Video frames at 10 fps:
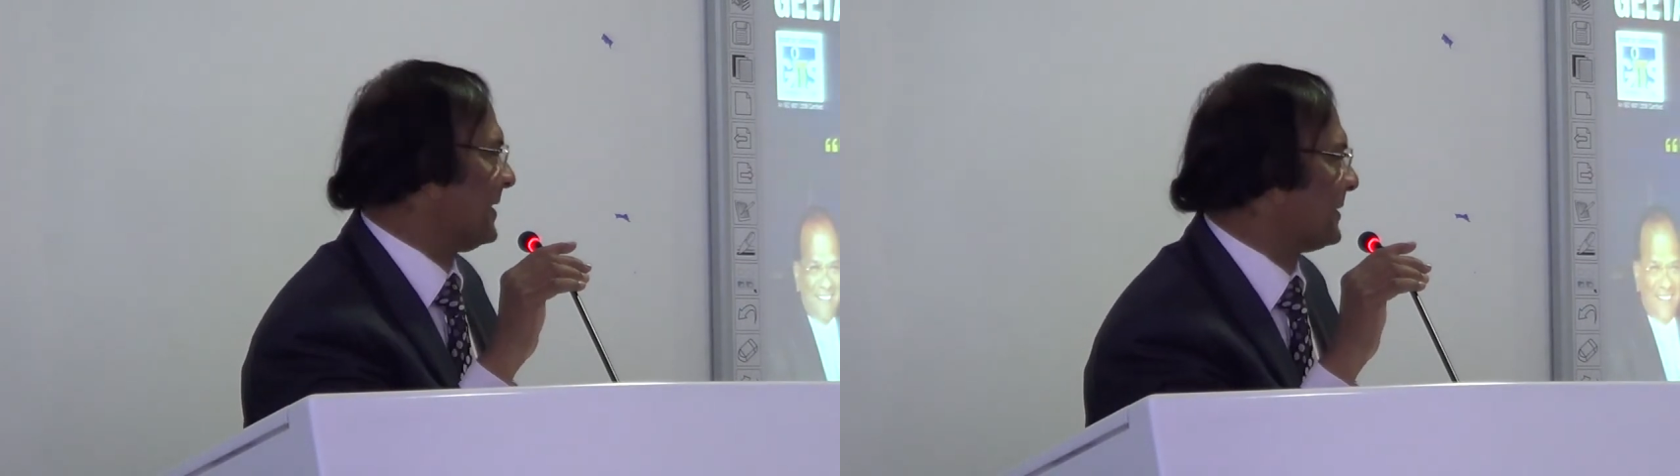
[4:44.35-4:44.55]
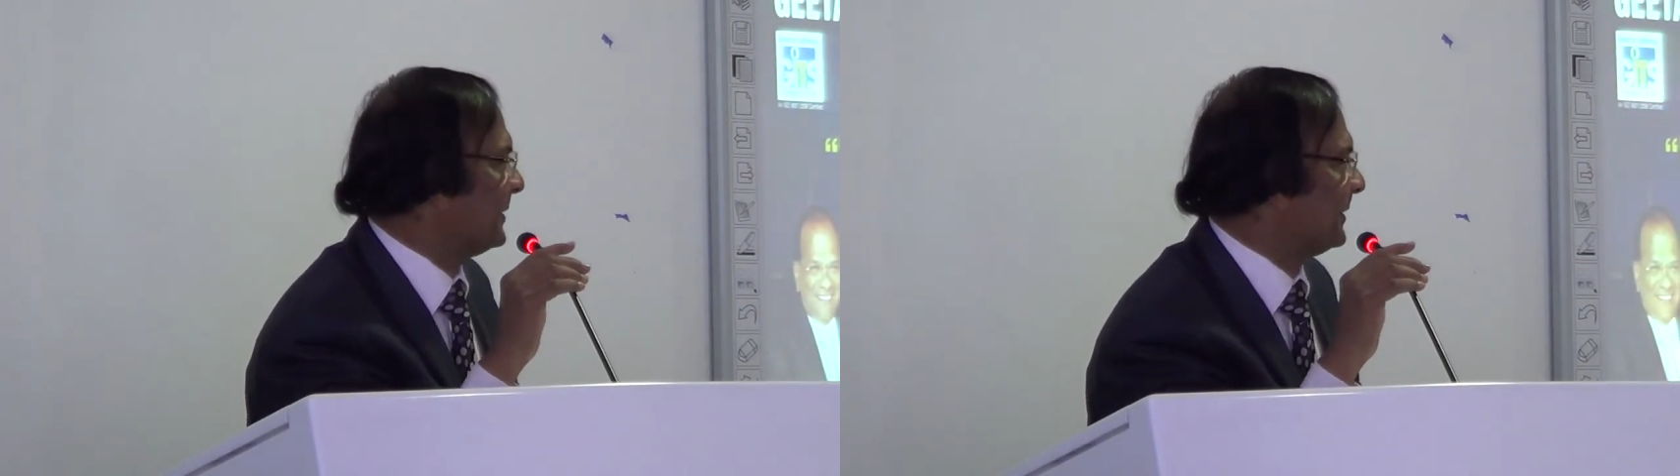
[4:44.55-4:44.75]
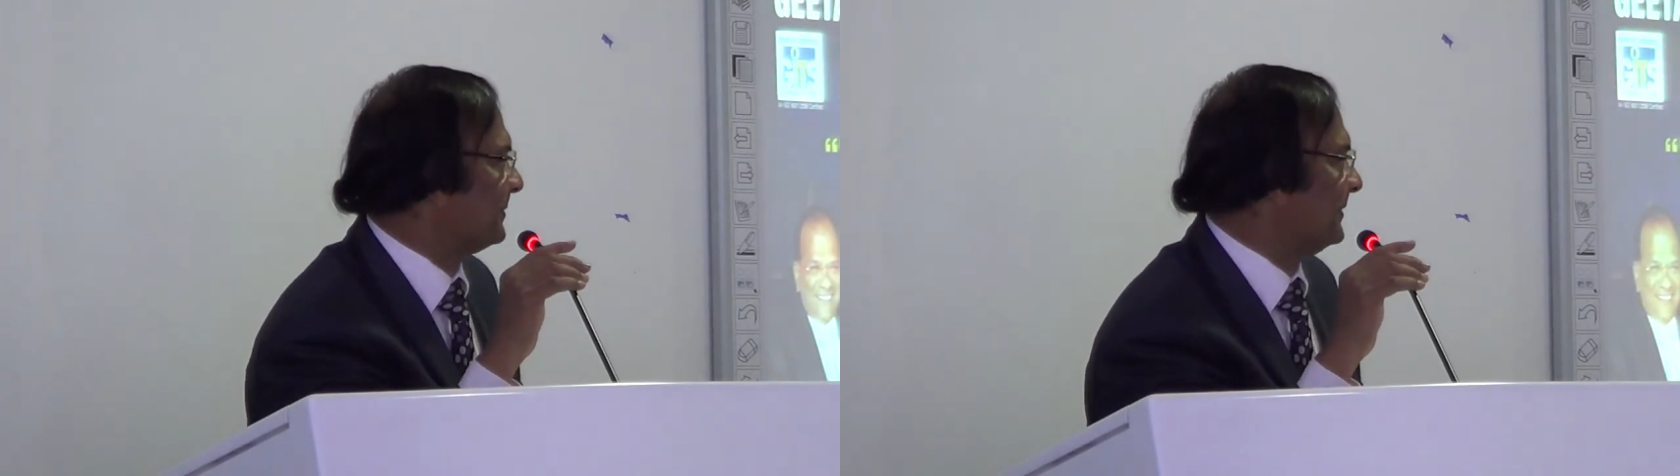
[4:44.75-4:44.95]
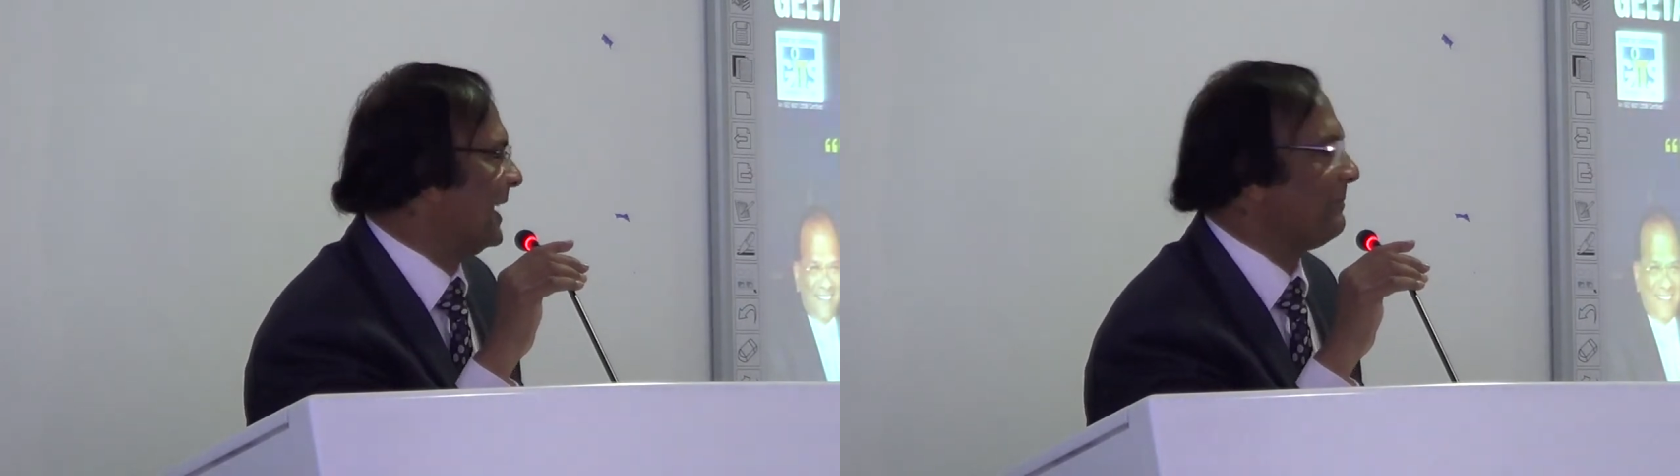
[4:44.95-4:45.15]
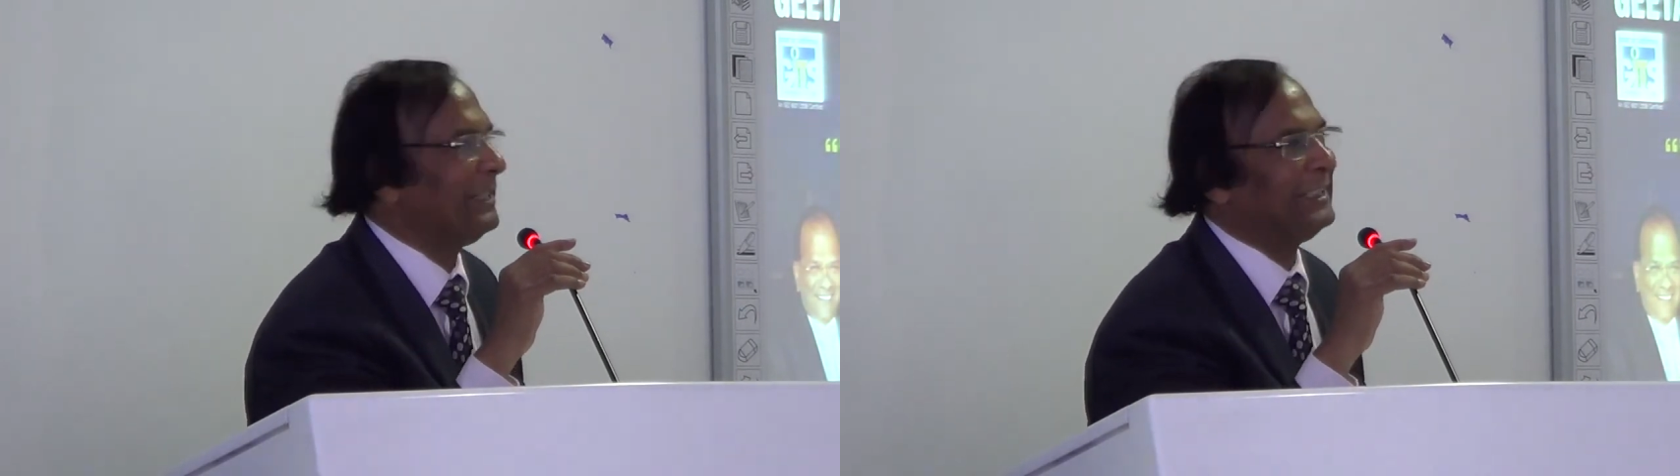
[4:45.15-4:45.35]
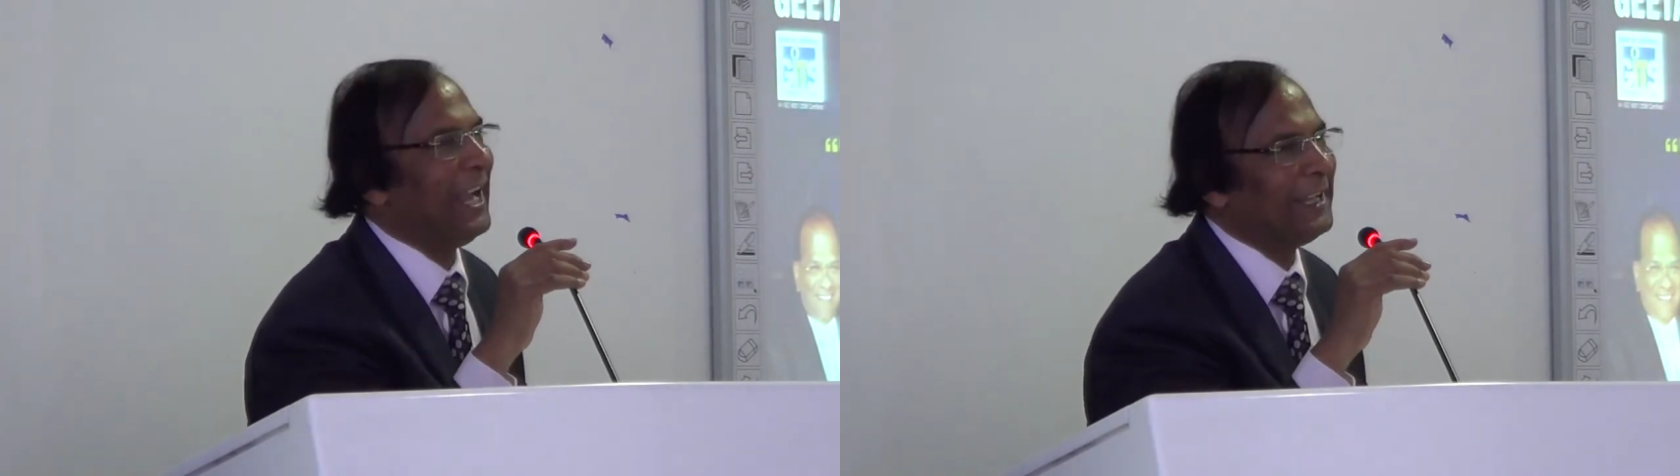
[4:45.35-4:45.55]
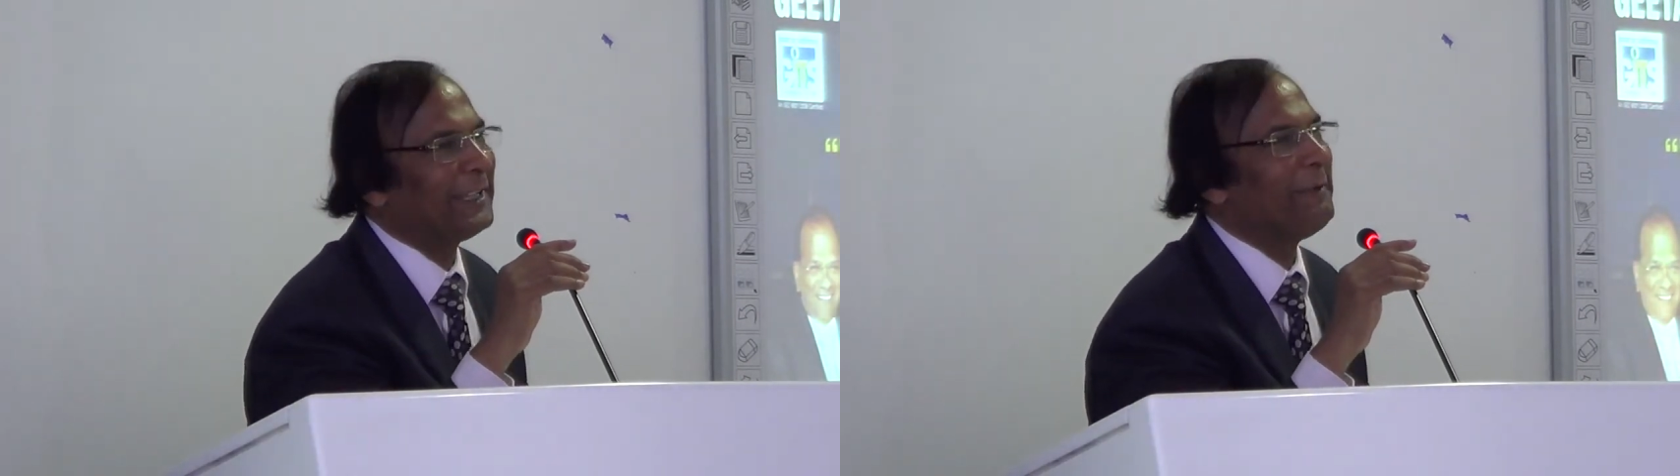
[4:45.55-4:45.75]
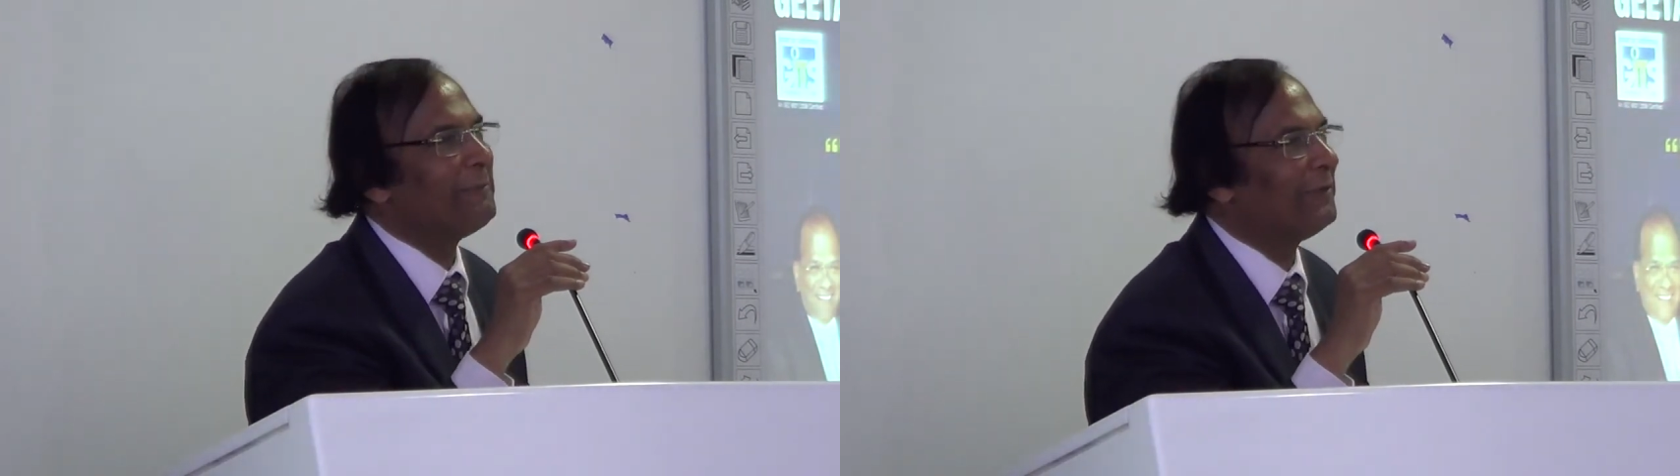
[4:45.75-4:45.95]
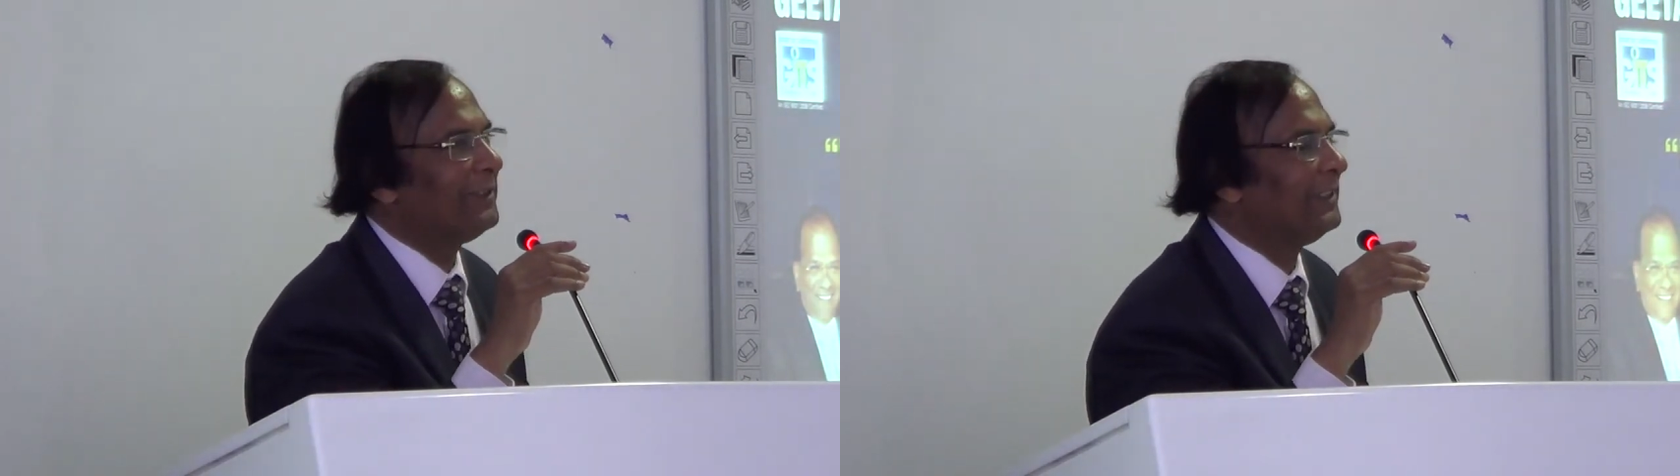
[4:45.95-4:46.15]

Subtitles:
So let me thank him.